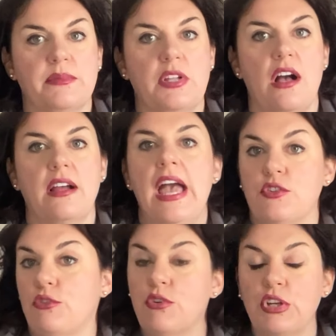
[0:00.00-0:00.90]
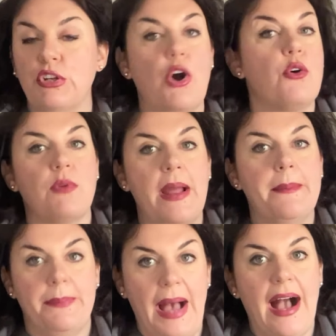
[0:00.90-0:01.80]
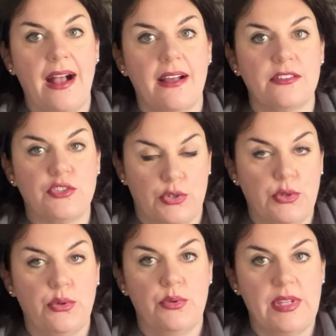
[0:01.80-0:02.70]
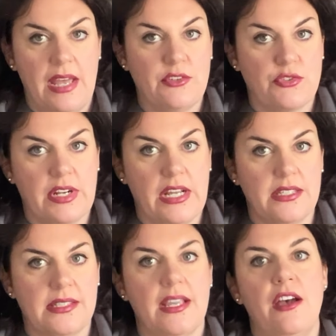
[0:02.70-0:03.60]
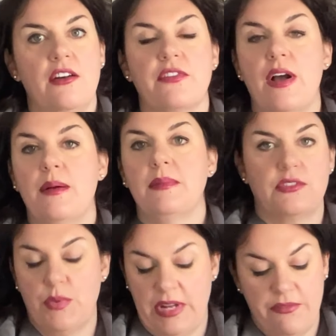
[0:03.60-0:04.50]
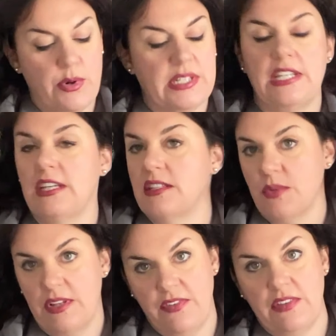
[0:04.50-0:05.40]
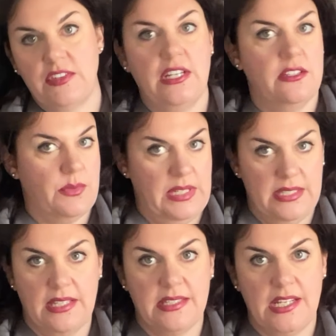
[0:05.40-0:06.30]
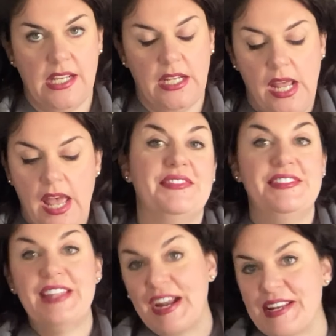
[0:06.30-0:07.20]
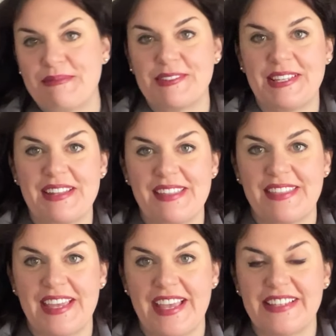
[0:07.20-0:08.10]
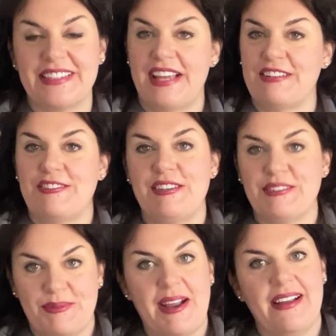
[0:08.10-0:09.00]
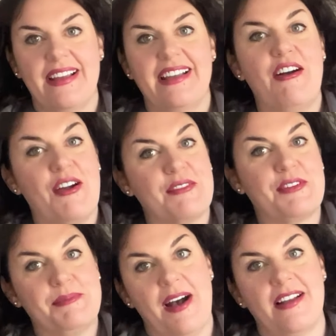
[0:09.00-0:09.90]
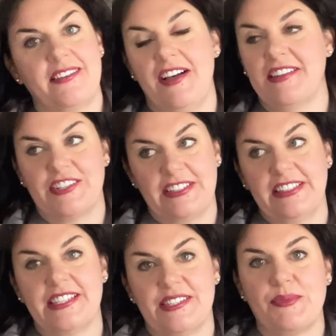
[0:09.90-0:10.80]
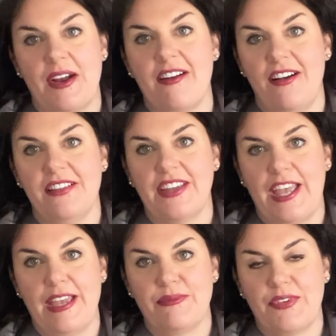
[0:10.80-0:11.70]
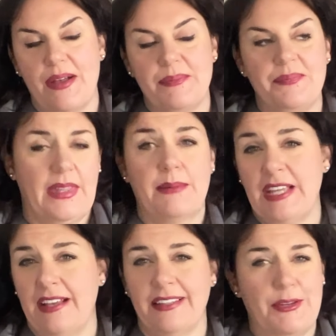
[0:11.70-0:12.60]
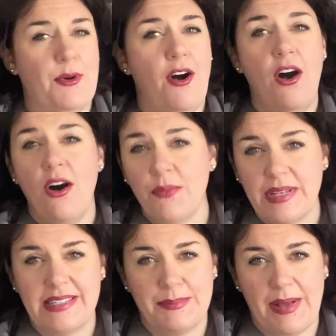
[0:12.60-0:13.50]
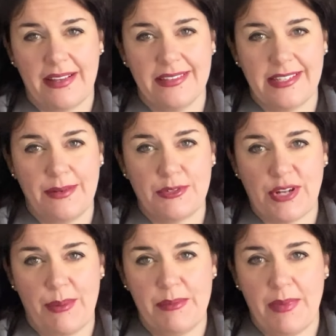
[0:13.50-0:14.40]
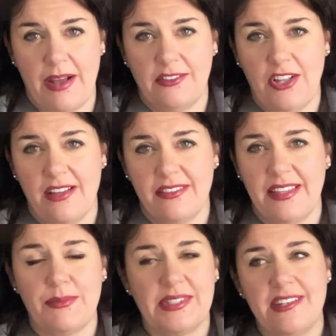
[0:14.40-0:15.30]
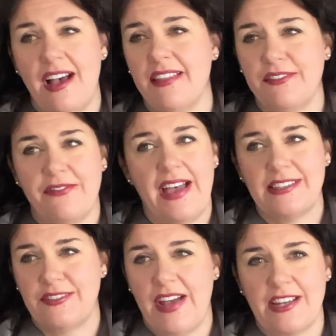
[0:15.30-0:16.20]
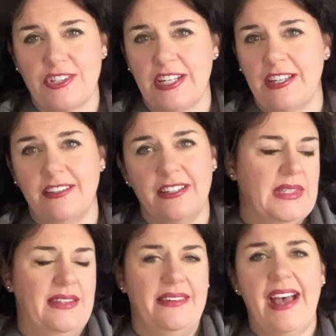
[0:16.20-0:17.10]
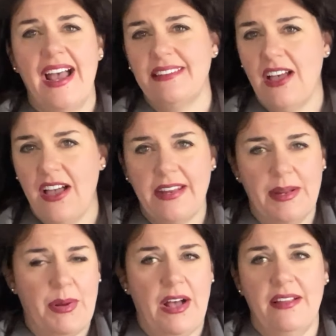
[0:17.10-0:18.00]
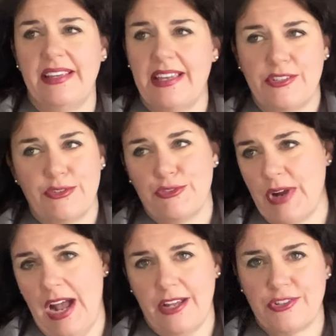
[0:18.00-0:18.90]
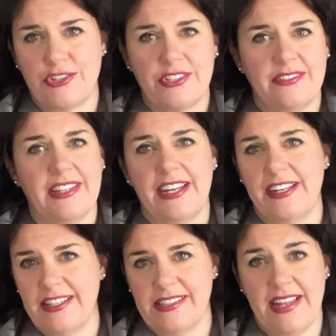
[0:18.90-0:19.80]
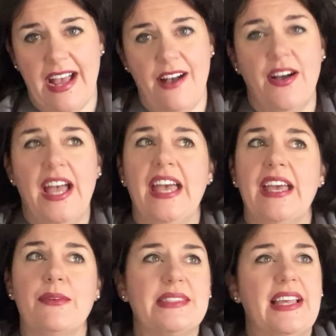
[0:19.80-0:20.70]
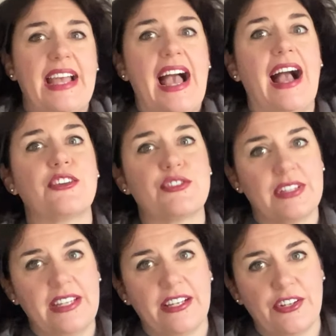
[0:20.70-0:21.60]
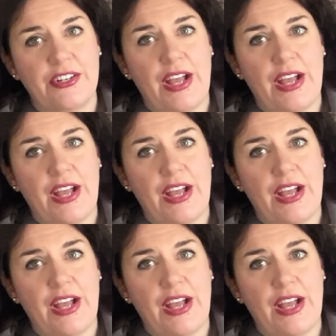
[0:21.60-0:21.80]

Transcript: blog. So you can go right back to the entries from 2014, 2015, 2016. 90% of the things that she is wearing are from ModCloth. She lists where all of it came from. I'm telling you, all we did back in the day was shop at ModCloth. It was not the fast fashion nylon and polyester trash that it is now. It was like actually a good